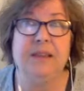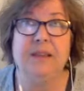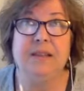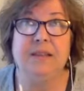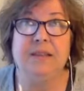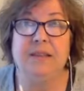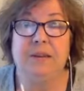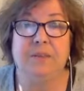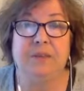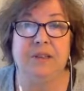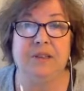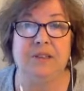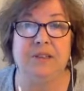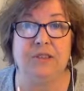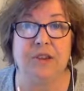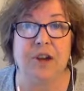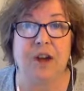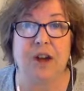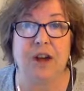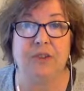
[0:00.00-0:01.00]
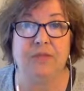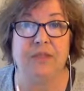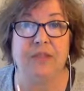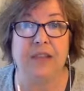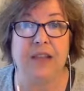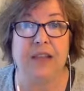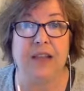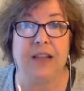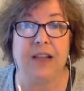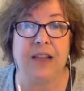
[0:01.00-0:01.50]
somewhat soft,
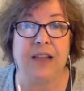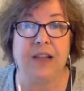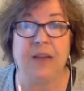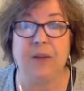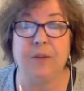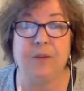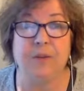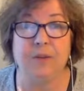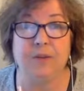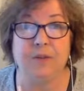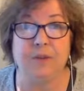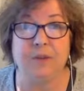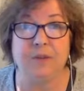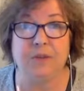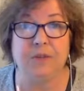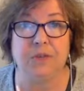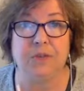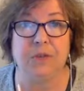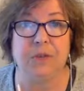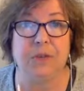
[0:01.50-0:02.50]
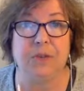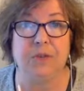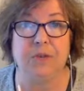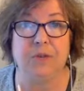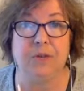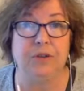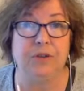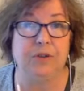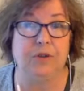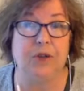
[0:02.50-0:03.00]
like, I hope this works for you,
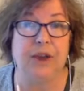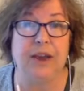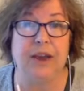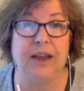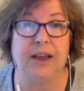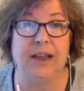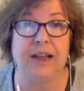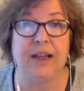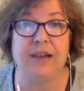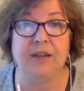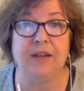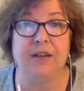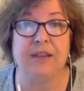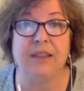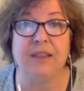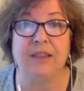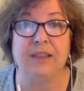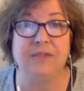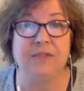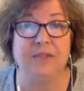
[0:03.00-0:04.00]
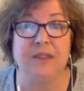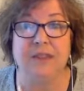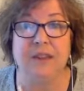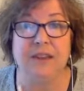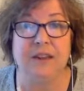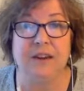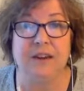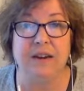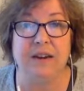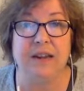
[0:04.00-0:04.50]
or try it out, or I'd love to
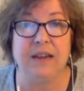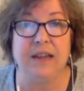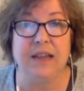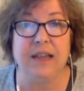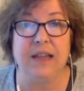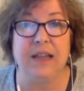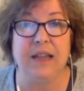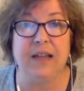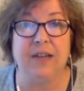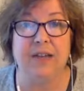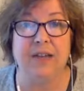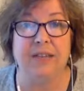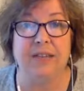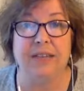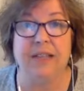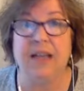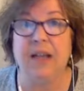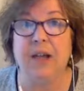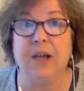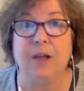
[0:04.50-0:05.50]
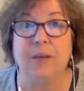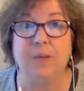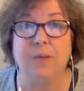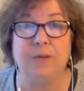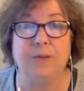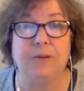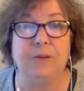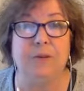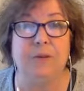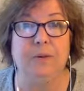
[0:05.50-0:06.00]
hear how this
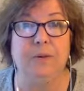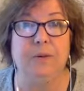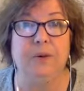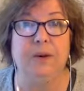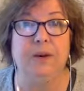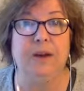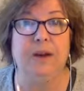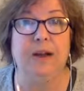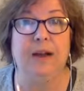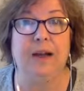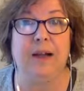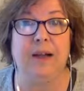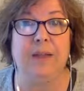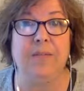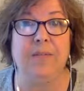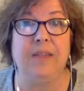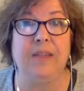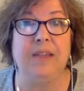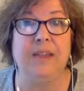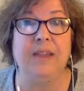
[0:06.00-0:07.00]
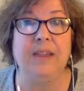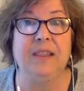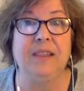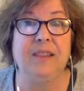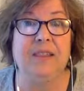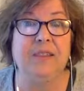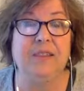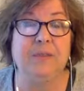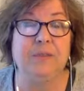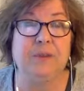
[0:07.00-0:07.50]
helps, or
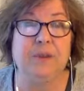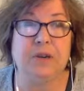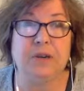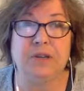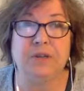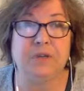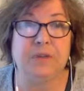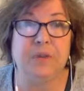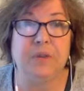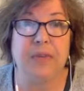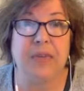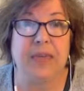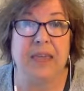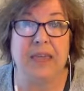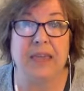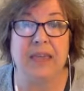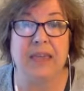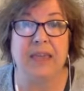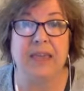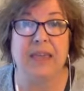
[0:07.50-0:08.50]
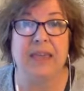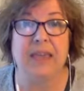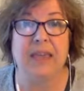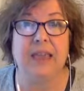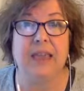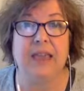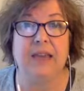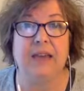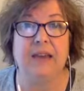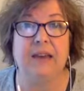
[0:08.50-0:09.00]
this works for me,
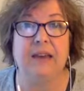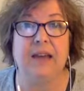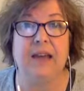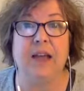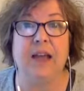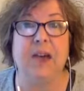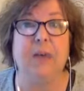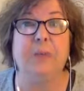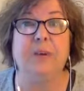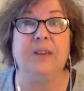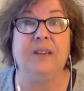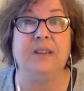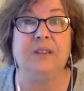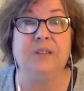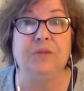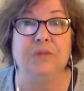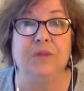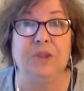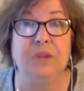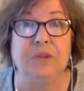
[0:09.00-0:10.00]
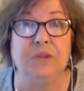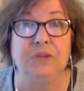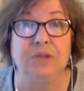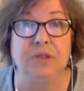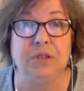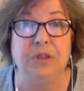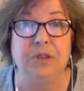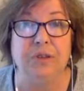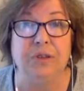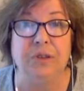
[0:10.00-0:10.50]
and I hope it does for you
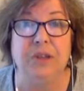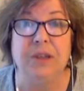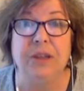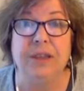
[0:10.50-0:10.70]
too.